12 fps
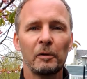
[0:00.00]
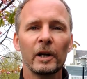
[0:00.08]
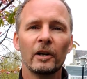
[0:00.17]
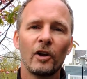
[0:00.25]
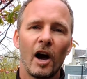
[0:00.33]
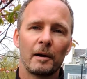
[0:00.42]
we're
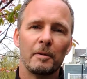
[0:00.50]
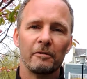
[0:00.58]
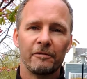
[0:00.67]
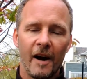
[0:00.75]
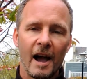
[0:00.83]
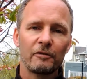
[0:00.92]
going to talk about
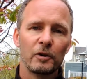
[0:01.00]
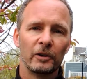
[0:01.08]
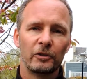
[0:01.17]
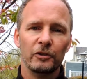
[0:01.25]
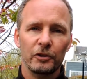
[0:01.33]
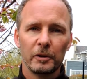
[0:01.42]
5
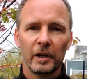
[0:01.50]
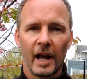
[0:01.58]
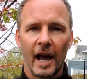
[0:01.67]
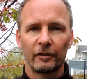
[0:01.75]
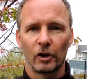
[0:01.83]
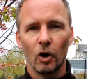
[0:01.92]
questions you can
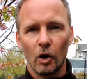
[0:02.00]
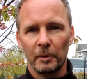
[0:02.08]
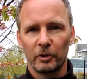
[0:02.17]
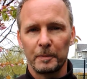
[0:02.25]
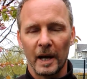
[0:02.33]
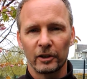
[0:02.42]
ask a home
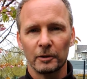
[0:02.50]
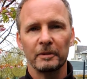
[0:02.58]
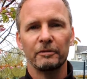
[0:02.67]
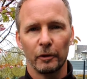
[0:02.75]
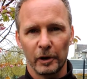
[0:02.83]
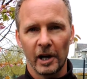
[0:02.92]
inspector
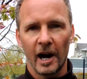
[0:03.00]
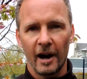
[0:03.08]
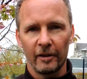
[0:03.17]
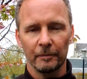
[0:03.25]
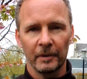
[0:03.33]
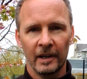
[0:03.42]
before you
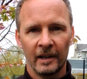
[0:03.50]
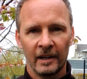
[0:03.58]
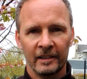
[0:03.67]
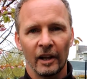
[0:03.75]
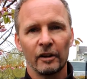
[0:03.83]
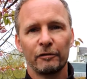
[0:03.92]
hire them.
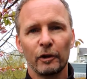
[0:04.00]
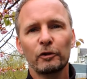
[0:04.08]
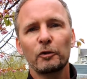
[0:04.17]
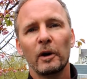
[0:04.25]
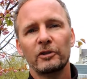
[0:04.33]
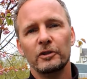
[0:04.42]
Now, the
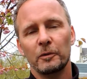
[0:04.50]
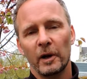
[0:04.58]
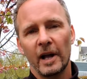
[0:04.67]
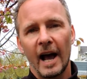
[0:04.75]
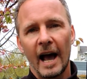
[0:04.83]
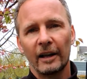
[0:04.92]
first question you want
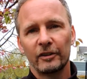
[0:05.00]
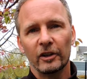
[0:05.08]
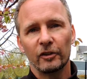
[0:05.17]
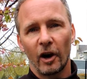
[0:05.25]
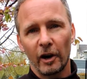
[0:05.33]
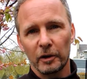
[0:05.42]
to ask
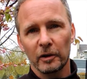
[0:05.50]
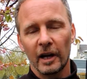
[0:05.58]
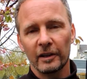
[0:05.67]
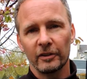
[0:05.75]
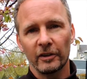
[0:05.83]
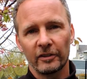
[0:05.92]
is, are you
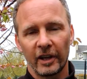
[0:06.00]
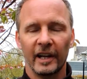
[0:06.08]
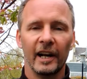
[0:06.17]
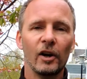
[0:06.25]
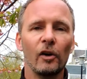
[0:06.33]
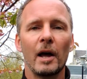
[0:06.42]
licensed? And
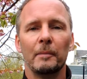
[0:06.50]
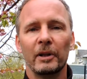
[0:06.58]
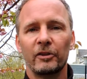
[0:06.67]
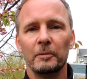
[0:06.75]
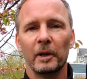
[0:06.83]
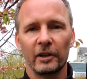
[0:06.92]
I know that might
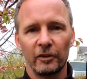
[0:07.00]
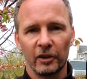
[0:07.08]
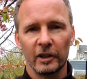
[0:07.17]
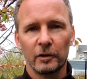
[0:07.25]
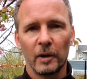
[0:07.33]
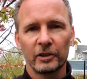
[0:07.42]
seem like a
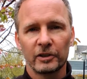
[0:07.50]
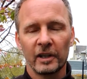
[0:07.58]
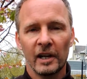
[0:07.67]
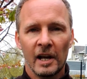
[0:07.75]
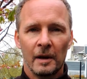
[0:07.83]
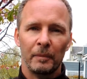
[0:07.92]
silly question,
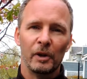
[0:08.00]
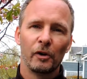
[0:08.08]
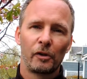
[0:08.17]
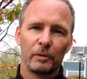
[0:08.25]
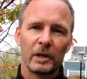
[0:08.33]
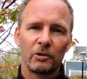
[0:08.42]
but there are
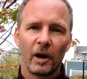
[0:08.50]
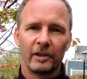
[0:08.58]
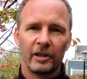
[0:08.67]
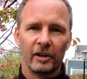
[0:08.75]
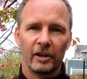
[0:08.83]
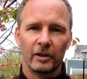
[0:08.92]
3
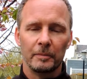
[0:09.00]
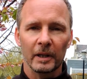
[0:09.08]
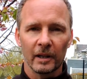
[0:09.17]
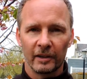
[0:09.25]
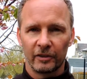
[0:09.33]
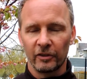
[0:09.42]
criteria to be
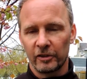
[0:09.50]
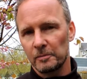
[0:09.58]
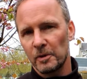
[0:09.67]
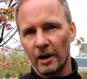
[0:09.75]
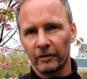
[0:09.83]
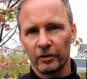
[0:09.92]
licensed in the
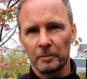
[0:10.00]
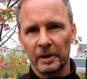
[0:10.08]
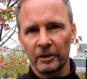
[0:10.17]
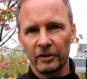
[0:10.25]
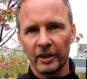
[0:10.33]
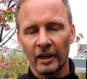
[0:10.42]
province of
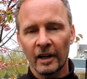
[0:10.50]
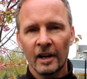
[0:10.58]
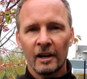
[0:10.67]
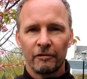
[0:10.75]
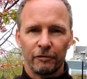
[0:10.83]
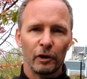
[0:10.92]
BC.
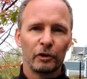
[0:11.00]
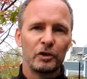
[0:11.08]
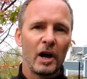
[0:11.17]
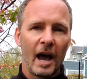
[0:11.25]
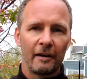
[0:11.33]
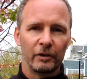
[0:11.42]
First,
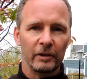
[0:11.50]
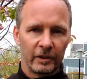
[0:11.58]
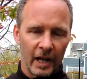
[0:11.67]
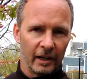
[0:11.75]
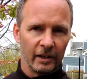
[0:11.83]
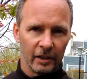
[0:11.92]
you have to have
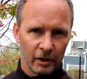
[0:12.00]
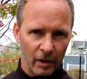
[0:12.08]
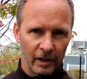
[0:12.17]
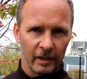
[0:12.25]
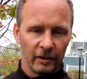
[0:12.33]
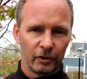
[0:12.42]
attended an
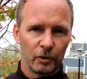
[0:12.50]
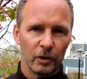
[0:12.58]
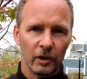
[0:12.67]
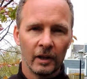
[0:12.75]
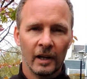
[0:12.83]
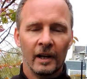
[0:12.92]
accredited
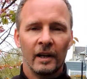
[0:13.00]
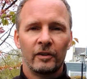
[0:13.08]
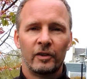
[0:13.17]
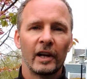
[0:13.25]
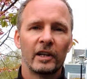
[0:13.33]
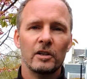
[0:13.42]
school.
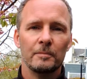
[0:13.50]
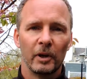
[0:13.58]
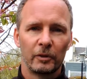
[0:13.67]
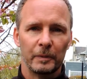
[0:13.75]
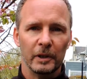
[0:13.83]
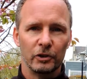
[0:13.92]
Second, you
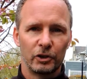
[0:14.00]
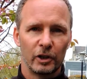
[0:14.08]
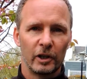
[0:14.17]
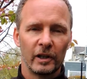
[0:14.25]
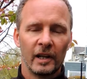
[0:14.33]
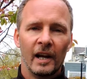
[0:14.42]
must be
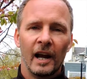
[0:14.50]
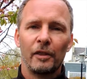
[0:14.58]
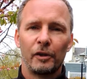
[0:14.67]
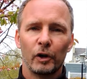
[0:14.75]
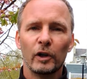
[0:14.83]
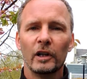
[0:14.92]
insured. And
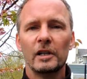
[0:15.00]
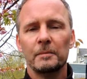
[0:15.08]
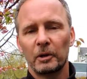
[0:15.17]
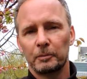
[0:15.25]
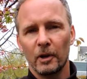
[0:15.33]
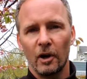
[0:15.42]
thirdly, you
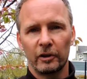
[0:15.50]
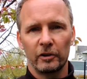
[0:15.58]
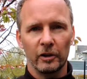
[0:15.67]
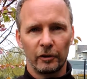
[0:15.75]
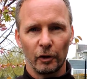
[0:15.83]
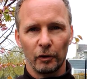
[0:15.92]
must belong to
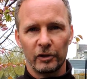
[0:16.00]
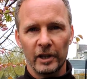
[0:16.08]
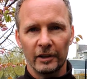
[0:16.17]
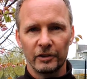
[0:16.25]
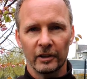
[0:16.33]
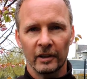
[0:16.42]
an
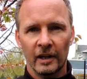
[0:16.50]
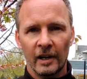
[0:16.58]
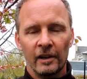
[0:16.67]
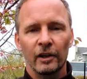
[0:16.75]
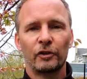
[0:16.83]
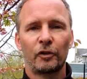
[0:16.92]
association.
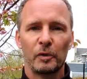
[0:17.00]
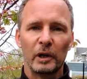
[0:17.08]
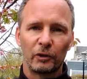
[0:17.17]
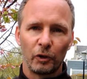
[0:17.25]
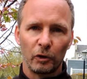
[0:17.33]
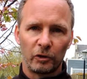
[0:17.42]
There's 3
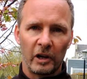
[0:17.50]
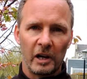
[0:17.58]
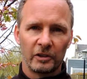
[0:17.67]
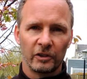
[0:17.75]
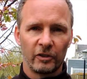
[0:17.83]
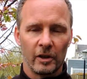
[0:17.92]

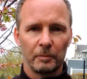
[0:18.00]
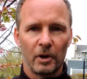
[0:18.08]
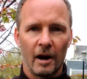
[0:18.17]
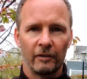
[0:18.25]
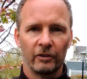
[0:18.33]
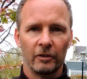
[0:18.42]
associations in the
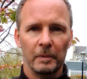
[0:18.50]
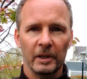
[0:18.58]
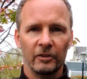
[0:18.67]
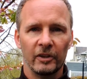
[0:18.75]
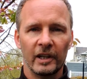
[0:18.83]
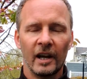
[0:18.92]
province of
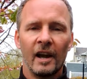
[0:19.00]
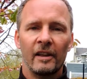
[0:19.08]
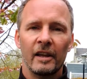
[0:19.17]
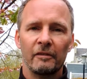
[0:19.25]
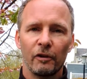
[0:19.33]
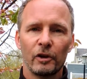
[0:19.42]
BC.
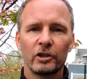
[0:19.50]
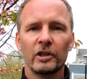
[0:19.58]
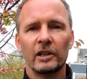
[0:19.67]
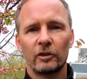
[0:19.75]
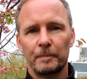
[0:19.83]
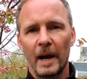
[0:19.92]
They
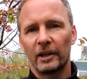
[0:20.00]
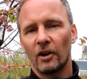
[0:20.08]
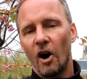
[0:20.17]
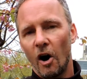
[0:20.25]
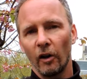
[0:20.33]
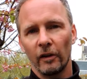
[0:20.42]
virtually inspect
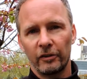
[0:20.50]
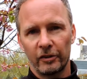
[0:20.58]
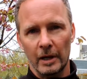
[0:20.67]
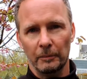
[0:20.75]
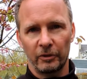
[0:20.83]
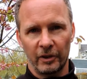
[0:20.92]
all the
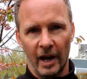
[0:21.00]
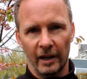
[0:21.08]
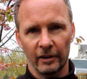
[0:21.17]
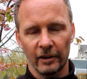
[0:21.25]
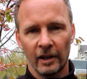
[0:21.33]
same standard.